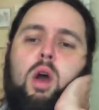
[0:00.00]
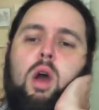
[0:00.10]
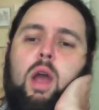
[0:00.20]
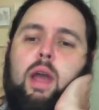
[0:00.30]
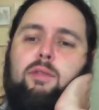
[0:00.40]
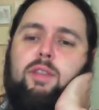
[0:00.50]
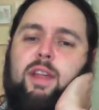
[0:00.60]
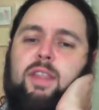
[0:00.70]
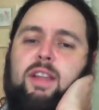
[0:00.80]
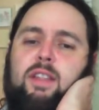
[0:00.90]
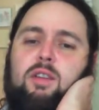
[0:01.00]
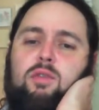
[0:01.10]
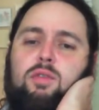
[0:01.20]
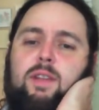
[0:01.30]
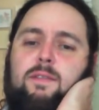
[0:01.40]
It was, I think, the
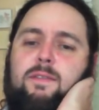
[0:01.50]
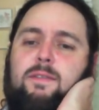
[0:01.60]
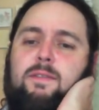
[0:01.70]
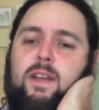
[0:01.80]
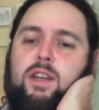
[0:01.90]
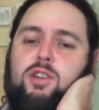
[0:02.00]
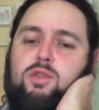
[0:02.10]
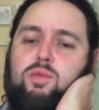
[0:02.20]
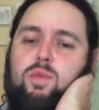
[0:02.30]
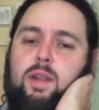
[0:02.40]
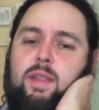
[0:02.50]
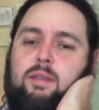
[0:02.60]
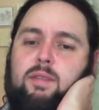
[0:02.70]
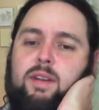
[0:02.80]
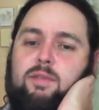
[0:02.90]
only finished one that
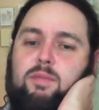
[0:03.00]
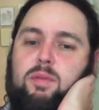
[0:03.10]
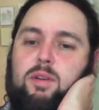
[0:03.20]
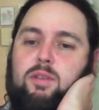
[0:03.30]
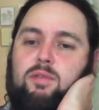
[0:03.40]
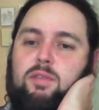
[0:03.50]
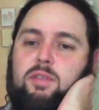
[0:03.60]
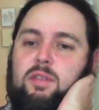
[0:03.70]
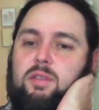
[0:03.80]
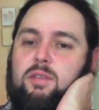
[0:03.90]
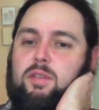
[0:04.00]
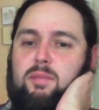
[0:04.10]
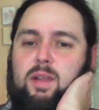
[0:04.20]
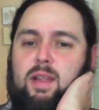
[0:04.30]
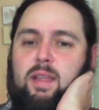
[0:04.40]
was never produced, or
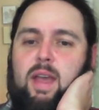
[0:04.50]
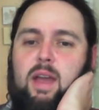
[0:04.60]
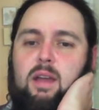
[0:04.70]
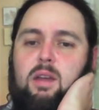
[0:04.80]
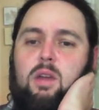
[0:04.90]
something like that.